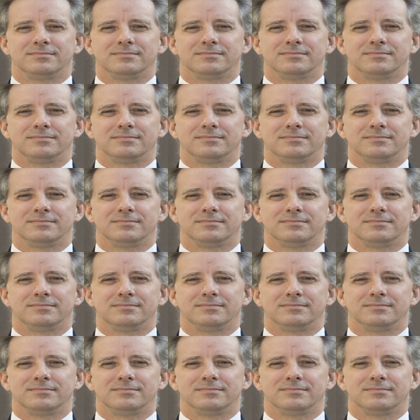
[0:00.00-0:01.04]

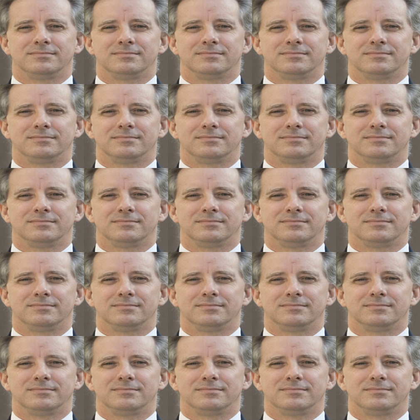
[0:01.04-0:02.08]

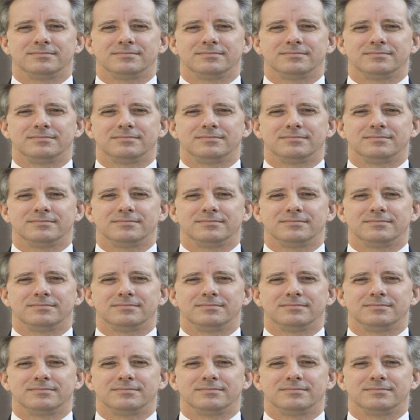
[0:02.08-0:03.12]

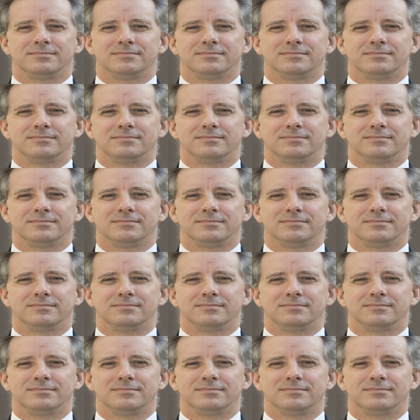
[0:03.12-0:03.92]
The face doesn't move, so there is nothing to read.